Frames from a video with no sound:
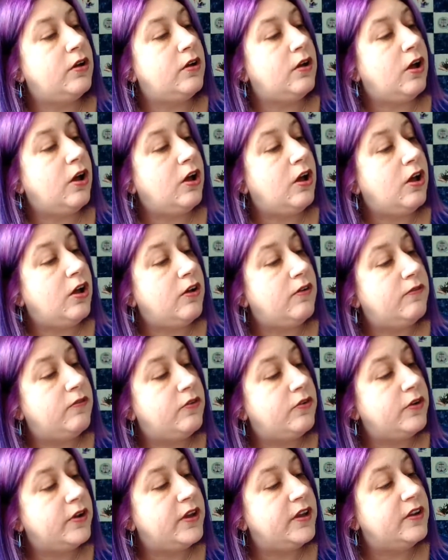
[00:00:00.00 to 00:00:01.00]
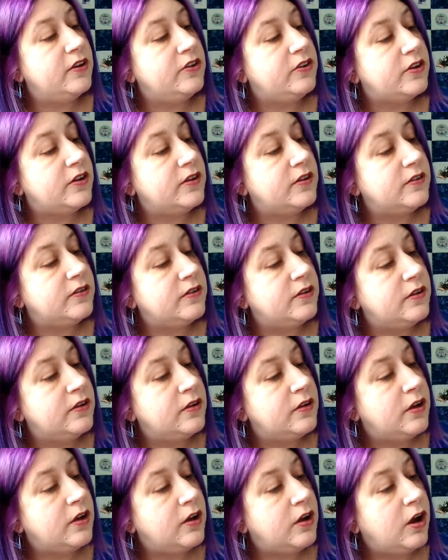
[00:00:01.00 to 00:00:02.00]
all voyages
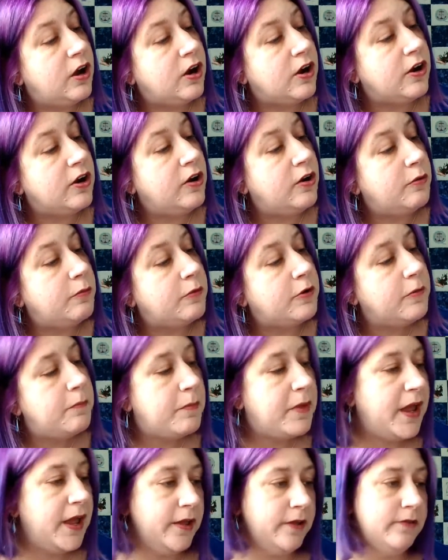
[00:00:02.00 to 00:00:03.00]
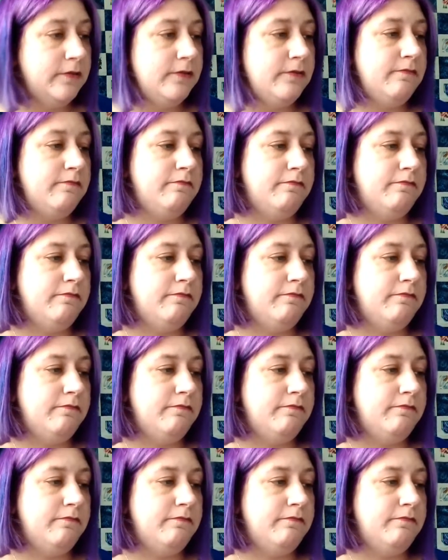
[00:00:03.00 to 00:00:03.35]
are homeward bound.